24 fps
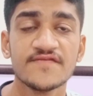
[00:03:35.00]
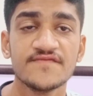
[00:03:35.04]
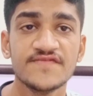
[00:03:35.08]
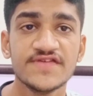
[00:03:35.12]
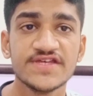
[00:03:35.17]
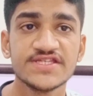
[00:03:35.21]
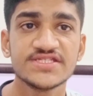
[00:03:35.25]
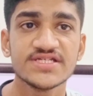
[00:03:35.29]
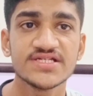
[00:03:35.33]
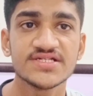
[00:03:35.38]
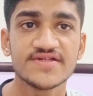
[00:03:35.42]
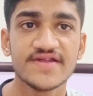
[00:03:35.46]

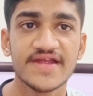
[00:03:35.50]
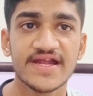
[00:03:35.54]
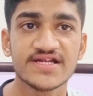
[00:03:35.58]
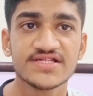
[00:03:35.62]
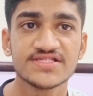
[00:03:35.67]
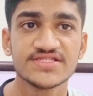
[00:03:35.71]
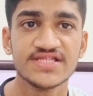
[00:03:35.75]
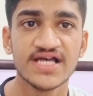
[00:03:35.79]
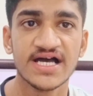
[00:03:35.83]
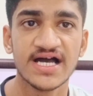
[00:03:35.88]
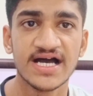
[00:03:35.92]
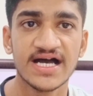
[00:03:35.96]
which
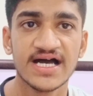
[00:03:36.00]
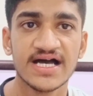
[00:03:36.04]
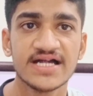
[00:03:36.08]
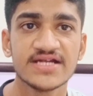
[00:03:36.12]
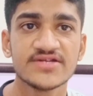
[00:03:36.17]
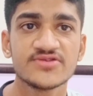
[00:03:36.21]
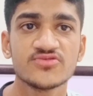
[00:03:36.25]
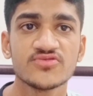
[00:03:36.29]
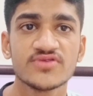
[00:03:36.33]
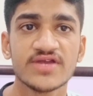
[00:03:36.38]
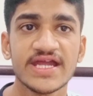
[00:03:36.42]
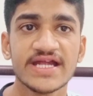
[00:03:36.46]
attracts the
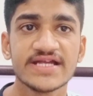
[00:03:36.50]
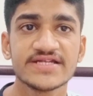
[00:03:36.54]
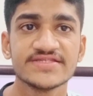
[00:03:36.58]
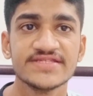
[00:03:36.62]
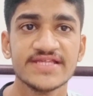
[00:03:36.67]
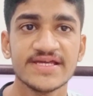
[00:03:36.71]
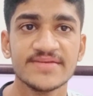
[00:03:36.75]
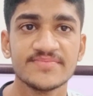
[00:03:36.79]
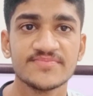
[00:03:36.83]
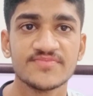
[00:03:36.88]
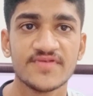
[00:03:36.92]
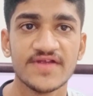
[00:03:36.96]
ant to
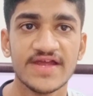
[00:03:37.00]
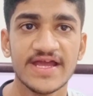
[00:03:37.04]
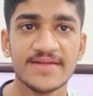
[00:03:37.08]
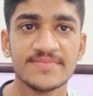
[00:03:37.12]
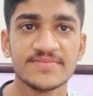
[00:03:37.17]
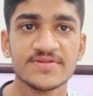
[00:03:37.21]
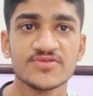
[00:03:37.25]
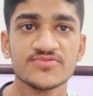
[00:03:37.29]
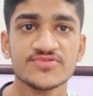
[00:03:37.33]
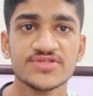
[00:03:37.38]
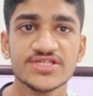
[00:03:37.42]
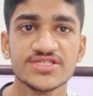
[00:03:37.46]
get them
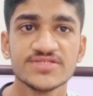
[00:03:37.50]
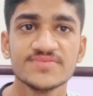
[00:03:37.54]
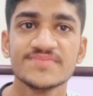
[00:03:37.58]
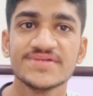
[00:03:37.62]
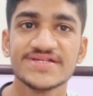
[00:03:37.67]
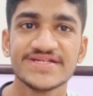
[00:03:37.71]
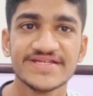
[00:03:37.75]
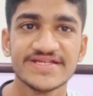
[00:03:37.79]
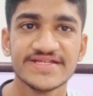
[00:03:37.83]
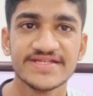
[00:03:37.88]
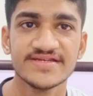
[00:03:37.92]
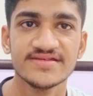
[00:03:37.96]
trapped on this
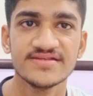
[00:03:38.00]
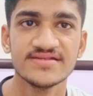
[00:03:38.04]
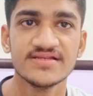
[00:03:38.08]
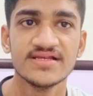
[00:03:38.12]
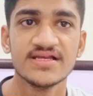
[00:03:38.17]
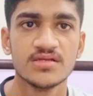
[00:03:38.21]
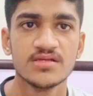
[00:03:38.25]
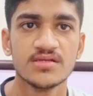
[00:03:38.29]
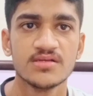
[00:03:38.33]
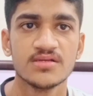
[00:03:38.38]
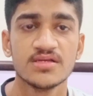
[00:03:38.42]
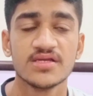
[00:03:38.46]
material.
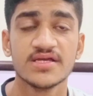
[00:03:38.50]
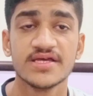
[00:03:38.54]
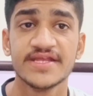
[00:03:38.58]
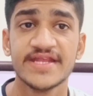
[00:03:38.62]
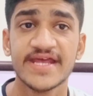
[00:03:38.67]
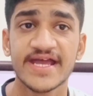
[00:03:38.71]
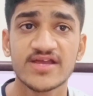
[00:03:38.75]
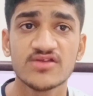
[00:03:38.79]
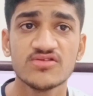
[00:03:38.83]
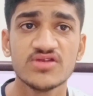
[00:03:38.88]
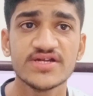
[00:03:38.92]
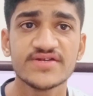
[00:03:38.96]

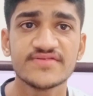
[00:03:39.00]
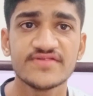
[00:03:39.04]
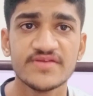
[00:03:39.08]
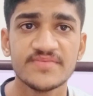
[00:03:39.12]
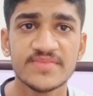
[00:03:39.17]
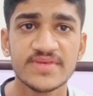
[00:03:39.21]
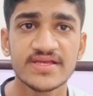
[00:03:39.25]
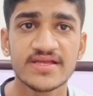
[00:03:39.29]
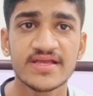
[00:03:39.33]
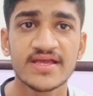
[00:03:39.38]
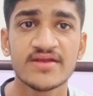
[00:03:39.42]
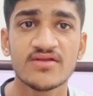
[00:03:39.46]
Regular
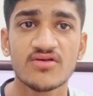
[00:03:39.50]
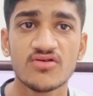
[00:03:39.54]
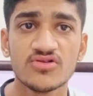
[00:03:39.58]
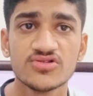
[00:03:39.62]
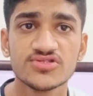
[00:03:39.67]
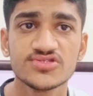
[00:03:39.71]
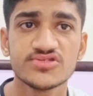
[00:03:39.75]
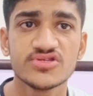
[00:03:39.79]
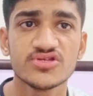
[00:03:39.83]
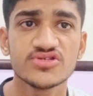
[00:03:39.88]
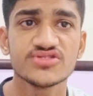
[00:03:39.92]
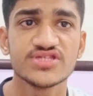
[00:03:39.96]
trimming can
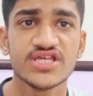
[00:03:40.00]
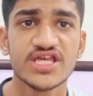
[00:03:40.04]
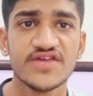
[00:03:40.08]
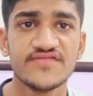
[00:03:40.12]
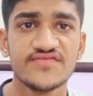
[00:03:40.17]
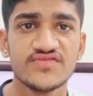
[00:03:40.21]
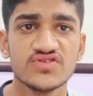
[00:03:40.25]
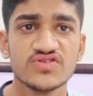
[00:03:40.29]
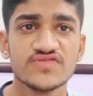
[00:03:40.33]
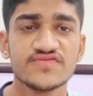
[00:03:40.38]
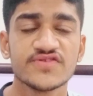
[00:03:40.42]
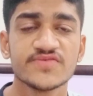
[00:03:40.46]
also
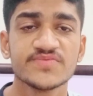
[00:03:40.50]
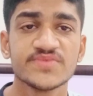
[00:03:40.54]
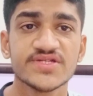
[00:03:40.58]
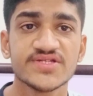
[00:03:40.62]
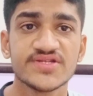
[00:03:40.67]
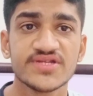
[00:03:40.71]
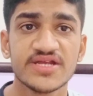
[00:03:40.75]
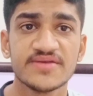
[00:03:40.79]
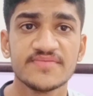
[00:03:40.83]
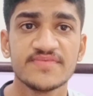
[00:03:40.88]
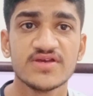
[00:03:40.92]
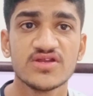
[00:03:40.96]
save you from
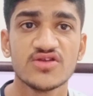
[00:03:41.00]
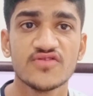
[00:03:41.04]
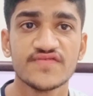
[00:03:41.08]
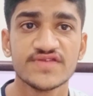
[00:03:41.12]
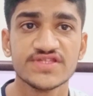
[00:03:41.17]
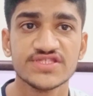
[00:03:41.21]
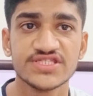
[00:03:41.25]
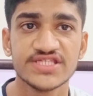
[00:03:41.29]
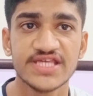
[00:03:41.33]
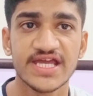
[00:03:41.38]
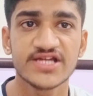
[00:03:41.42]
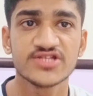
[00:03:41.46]
the trouble of
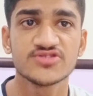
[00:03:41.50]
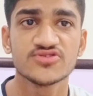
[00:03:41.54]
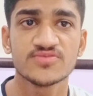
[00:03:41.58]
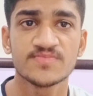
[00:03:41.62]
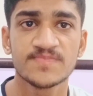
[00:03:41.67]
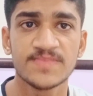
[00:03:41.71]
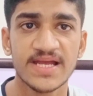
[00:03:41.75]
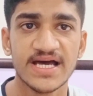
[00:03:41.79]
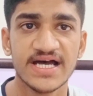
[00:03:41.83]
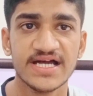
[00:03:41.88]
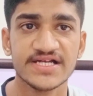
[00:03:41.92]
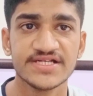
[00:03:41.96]
insects
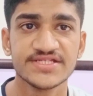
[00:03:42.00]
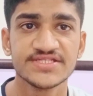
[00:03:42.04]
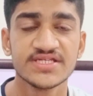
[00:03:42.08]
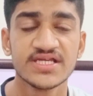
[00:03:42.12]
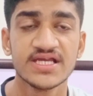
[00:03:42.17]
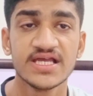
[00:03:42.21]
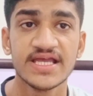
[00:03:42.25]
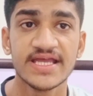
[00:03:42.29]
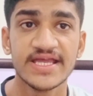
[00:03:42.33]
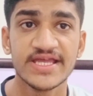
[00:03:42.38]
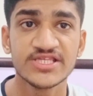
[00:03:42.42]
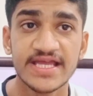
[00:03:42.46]
on plants.
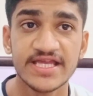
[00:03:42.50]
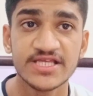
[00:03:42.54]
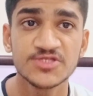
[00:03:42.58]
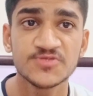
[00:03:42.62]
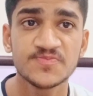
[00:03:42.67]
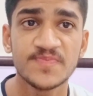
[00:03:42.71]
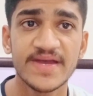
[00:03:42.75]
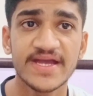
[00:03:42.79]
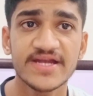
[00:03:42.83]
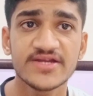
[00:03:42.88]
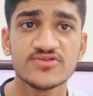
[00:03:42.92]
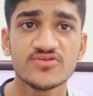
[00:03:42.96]

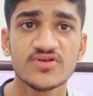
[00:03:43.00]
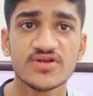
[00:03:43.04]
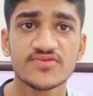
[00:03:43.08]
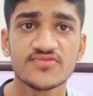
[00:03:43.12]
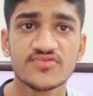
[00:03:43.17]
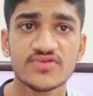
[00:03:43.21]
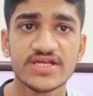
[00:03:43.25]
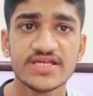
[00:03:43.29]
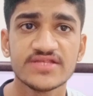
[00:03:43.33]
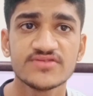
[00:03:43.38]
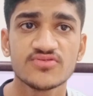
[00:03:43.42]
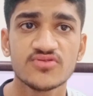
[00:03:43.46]
Inspect your
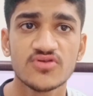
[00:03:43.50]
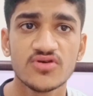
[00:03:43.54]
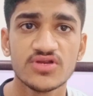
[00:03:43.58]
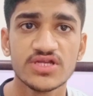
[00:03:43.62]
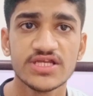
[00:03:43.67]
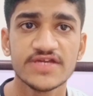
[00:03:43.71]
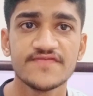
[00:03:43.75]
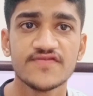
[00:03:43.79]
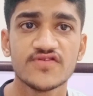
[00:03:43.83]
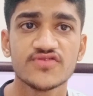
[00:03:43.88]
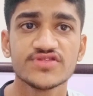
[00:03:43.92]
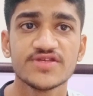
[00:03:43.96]
tree
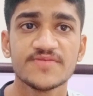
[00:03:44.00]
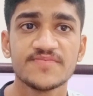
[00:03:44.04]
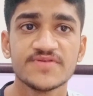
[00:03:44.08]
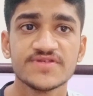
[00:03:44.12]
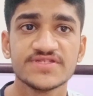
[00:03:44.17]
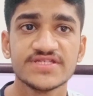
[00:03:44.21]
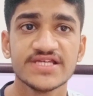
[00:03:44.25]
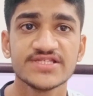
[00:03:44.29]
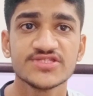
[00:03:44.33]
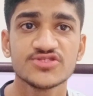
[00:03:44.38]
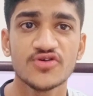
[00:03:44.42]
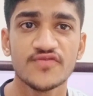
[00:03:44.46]
thoroughly for the
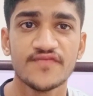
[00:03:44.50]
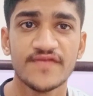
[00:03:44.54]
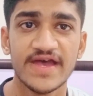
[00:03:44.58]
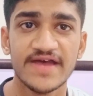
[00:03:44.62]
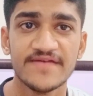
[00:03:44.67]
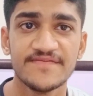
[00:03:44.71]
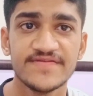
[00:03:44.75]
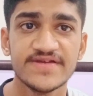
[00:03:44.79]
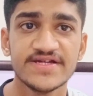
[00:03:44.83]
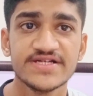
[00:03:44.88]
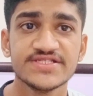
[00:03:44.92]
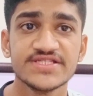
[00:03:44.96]
presence of
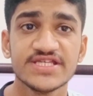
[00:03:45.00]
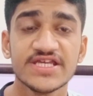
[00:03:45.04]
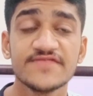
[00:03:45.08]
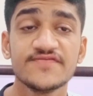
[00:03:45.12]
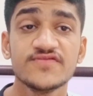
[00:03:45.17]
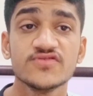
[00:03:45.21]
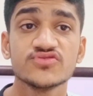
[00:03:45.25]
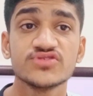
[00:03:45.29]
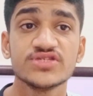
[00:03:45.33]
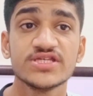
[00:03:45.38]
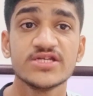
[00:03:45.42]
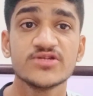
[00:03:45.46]
aphids.
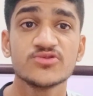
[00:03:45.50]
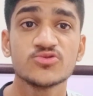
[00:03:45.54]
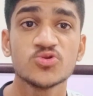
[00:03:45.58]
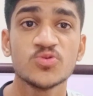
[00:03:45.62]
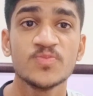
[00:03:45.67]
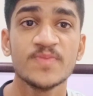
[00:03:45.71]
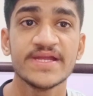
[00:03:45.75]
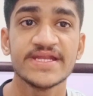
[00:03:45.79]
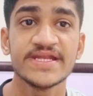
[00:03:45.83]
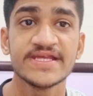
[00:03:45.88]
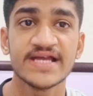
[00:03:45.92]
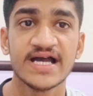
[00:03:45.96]
If you see
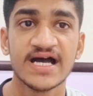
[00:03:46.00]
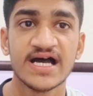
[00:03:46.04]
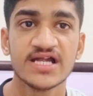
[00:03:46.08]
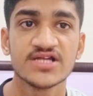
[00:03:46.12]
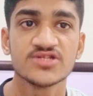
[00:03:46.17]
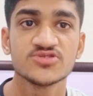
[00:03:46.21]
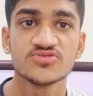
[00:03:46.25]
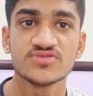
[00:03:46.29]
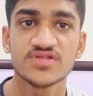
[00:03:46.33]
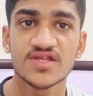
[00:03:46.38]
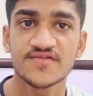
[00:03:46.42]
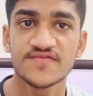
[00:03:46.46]
too many
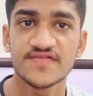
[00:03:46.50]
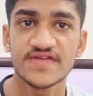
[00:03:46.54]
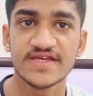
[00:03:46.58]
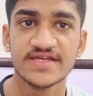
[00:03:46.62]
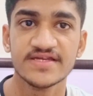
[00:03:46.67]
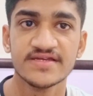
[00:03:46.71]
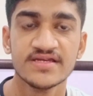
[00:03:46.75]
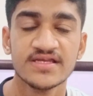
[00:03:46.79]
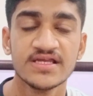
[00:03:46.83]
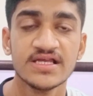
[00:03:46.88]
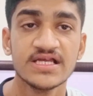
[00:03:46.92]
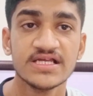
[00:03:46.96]
ants on the
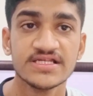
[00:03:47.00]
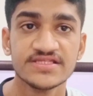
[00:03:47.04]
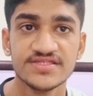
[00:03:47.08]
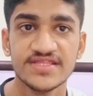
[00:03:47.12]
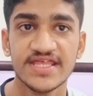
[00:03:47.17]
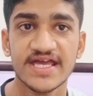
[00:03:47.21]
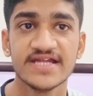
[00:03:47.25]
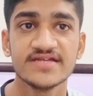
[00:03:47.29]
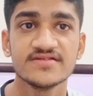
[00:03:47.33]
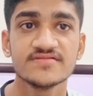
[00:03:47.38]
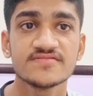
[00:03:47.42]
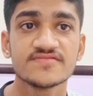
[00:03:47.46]
tree,
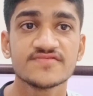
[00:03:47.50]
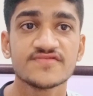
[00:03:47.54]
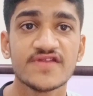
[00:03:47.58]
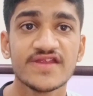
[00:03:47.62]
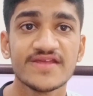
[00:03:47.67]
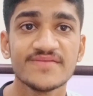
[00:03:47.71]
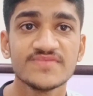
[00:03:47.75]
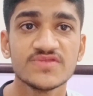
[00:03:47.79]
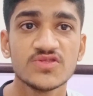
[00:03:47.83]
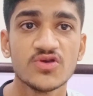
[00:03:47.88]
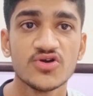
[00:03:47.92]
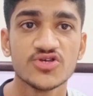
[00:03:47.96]
then
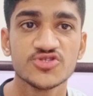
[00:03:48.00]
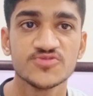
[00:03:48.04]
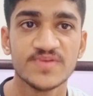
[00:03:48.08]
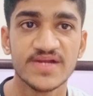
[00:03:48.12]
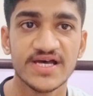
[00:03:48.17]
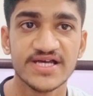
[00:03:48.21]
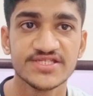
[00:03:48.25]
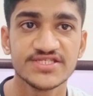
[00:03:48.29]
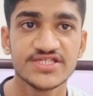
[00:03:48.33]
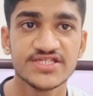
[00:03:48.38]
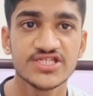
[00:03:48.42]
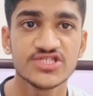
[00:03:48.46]
trim those
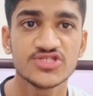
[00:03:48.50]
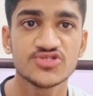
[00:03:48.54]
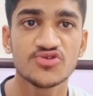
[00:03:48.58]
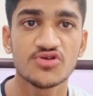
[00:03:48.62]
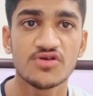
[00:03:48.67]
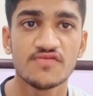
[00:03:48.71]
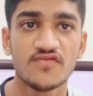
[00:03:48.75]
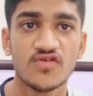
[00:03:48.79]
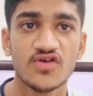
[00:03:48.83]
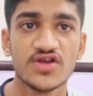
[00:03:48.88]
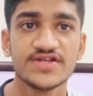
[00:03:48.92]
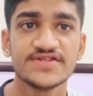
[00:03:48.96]
branches
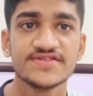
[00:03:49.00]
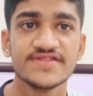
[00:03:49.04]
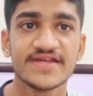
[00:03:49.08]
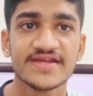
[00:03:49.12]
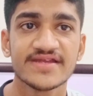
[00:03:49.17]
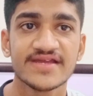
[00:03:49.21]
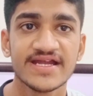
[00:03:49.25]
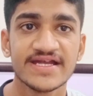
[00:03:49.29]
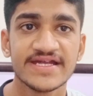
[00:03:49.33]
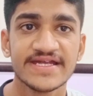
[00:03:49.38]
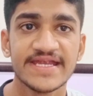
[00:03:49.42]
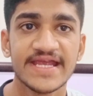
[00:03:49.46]
to avoid
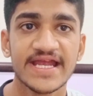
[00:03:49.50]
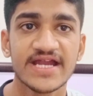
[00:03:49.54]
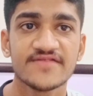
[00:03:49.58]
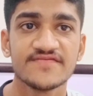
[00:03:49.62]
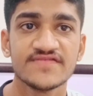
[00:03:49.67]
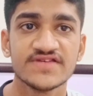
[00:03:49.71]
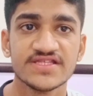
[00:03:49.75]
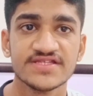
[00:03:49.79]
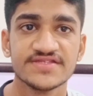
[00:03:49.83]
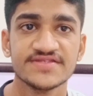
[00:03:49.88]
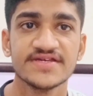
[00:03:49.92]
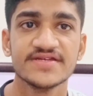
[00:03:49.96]
their
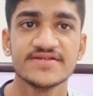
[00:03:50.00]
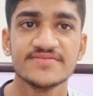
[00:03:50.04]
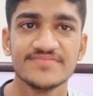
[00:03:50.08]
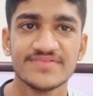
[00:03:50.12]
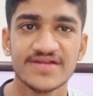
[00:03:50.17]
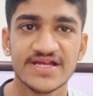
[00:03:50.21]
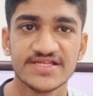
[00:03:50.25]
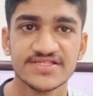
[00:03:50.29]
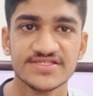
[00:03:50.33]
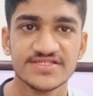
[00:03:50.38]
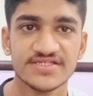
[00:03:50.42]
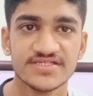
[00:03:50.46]
contact with other
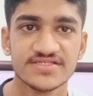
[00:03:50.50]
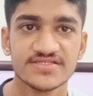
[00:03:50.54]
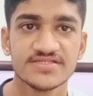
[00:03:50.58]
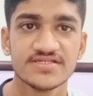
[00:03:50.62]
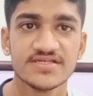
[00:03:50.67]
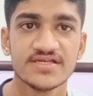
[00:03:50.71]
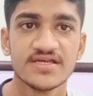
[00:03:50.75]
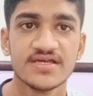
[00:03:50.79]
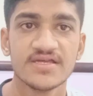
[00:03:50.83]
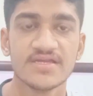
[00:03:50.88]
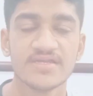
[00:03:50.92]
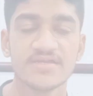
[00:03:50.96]
branches.